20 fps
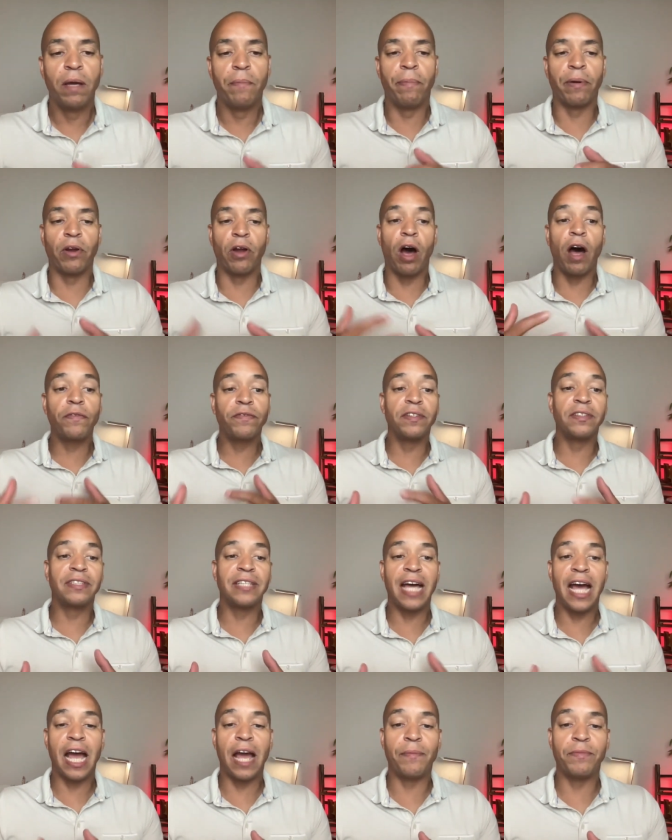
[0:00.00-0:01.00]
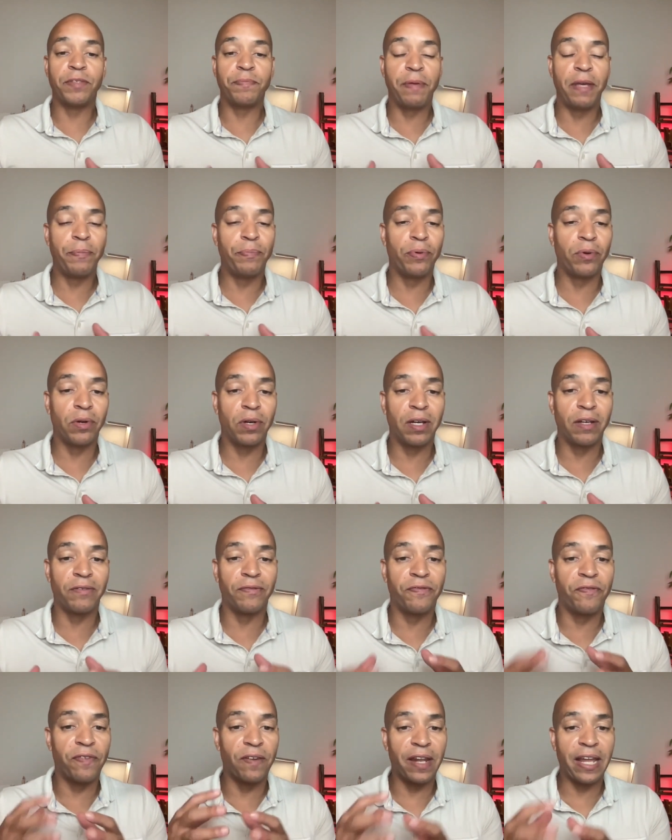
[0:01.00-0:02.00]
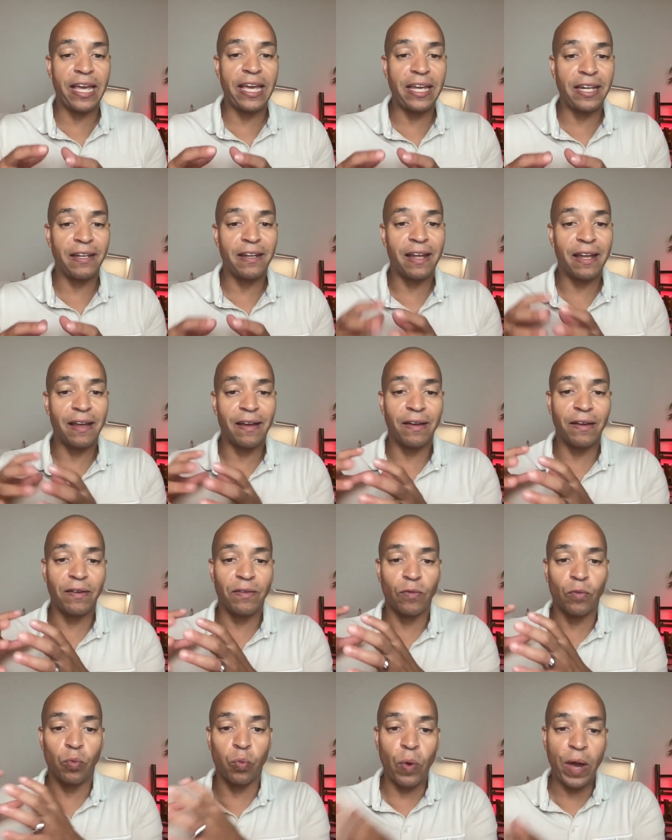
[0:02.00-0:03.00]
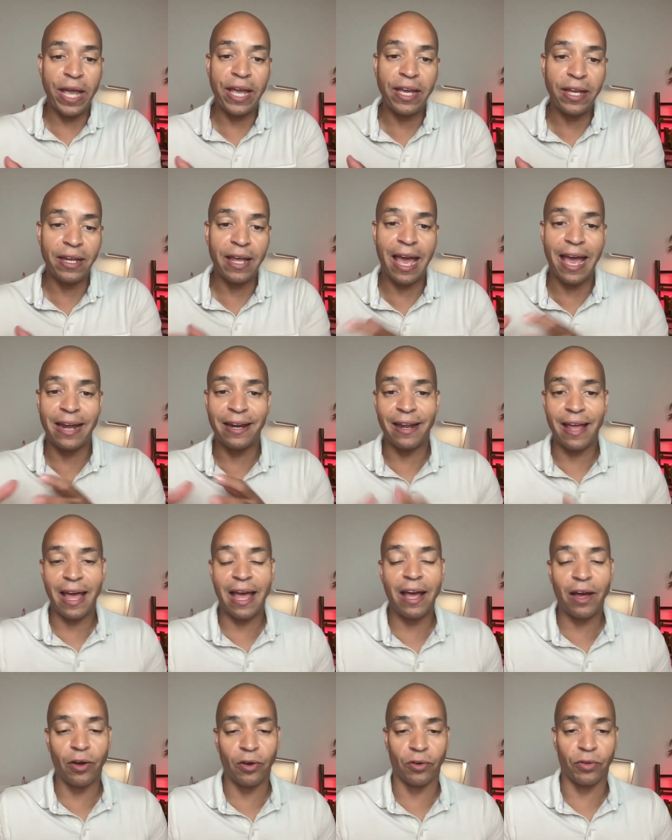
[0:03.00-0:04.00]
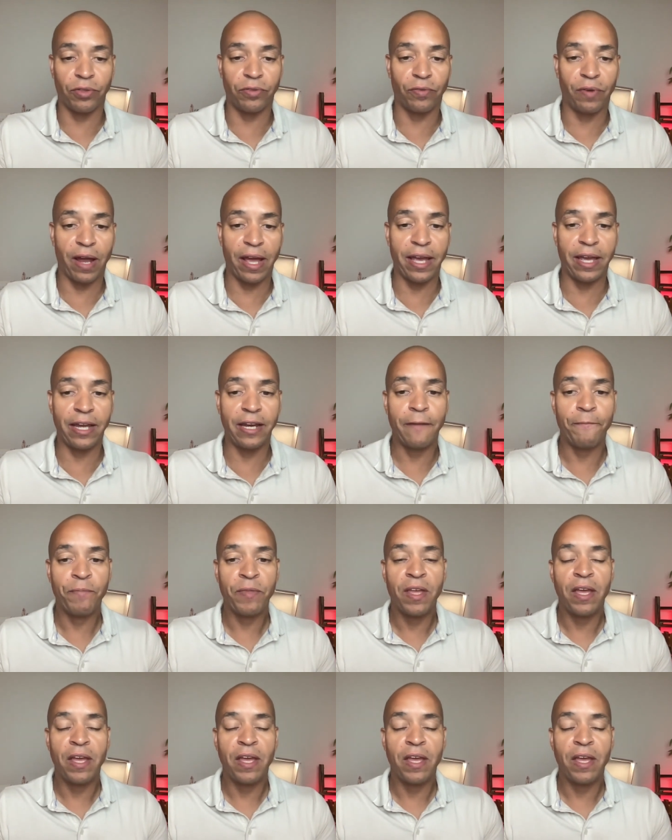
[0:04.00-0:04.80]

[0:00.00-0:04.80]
But oftentimes people conflate weight and health, right?